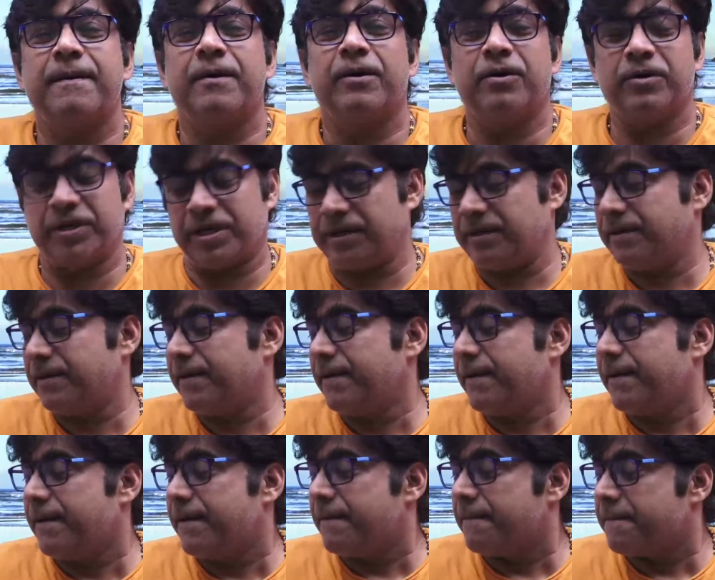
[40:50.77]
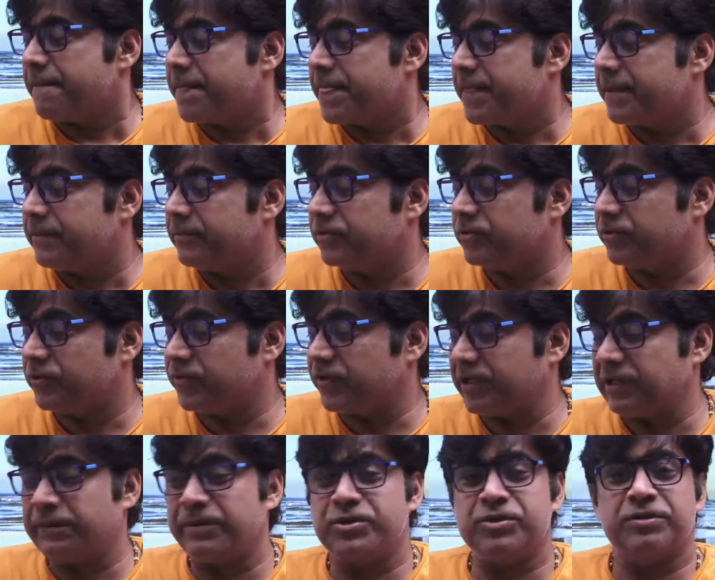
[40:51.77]
Okay, so
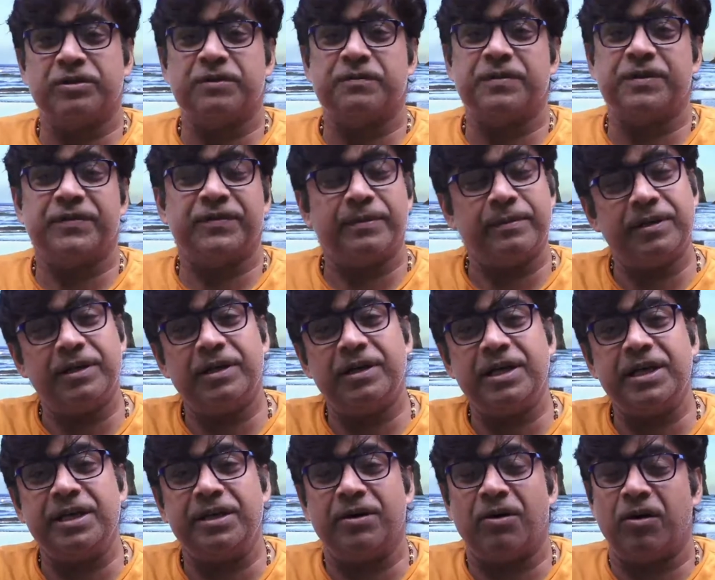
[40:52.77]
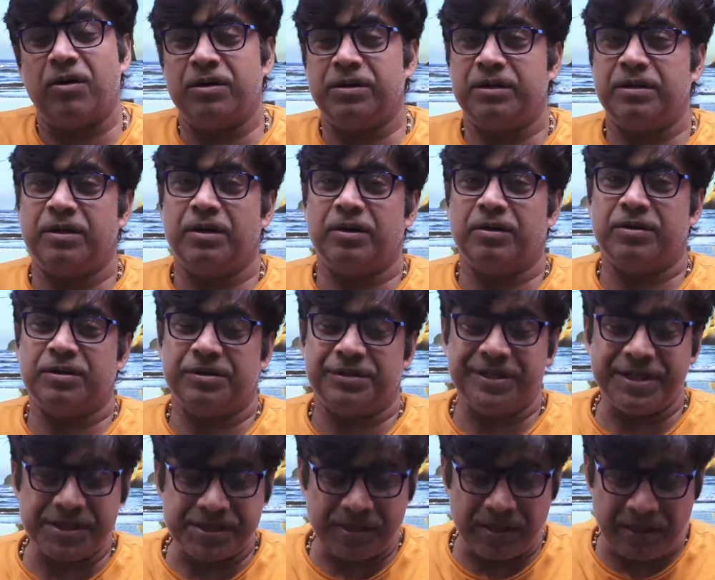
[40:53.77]
settlement geography. Similarly, on
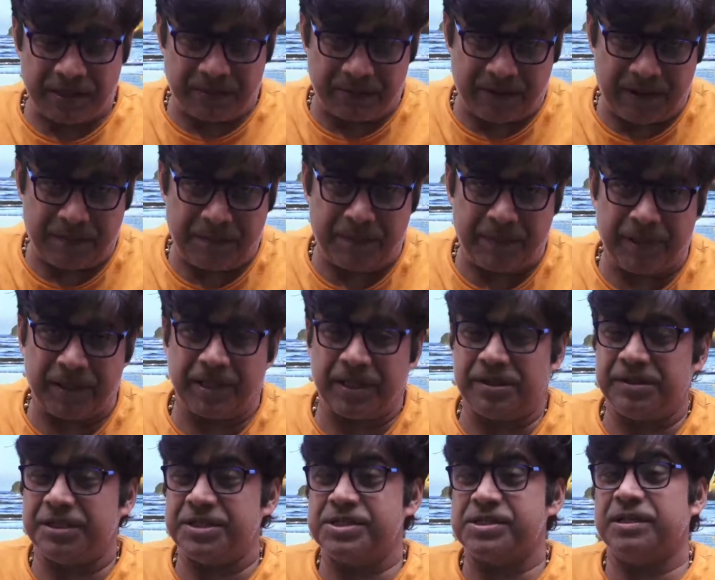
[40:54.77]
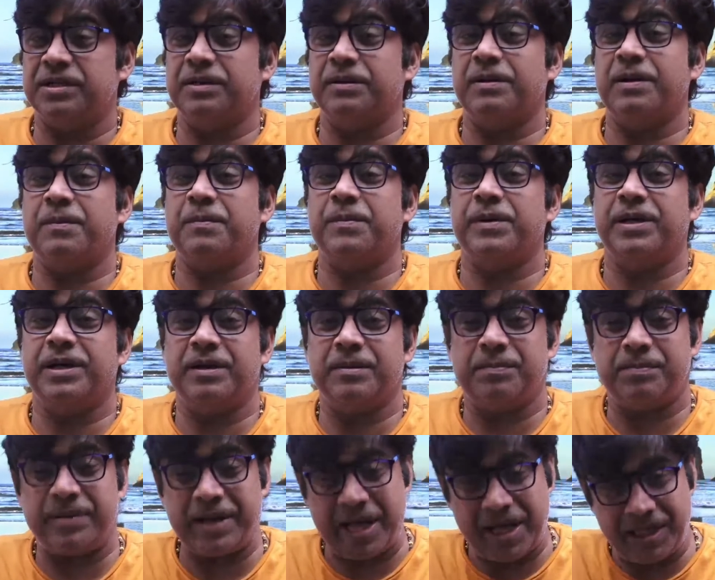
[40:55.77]
regional development
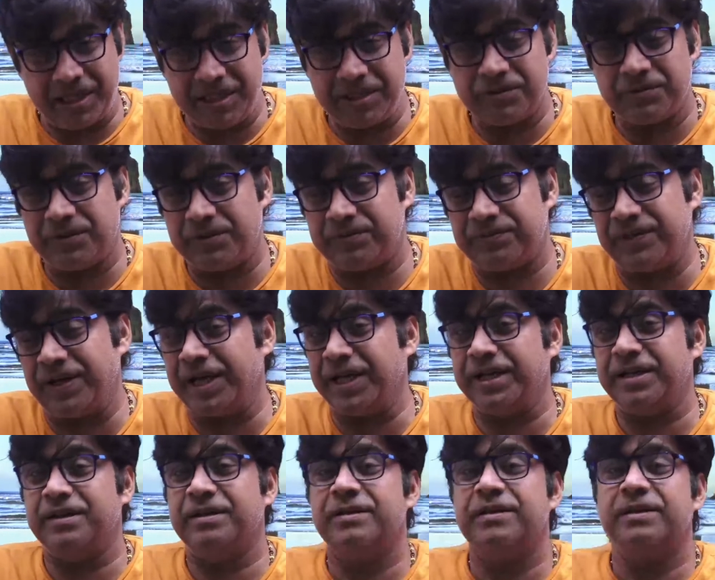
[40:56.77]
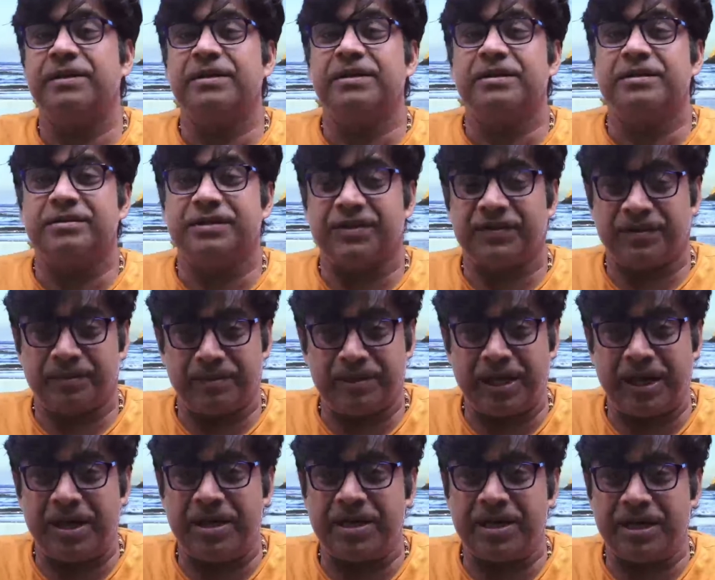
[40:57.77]
and planning, you will find the
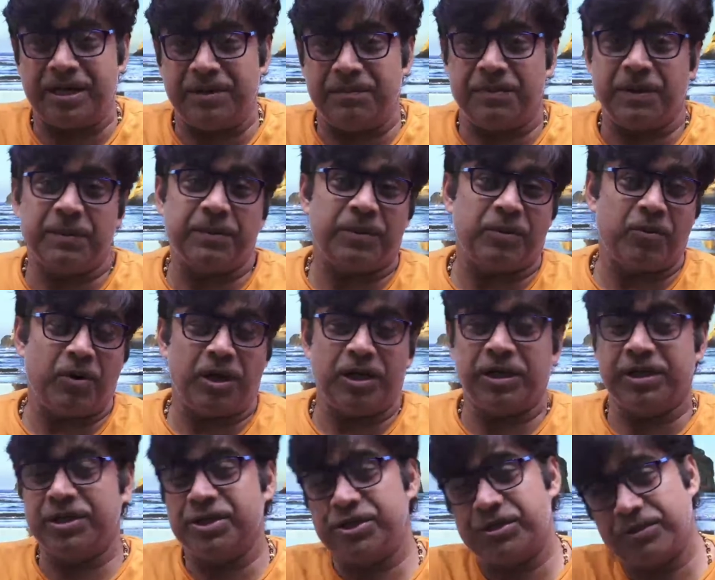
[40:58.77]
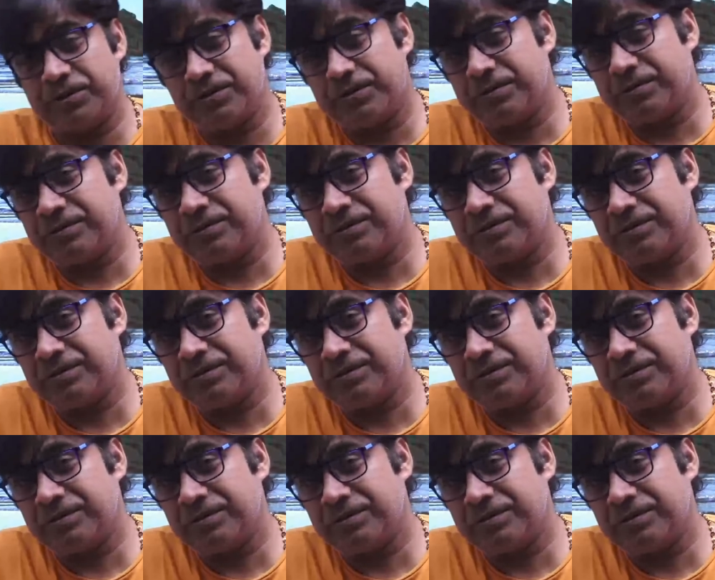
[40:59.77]
similarity in paper 1 and 2.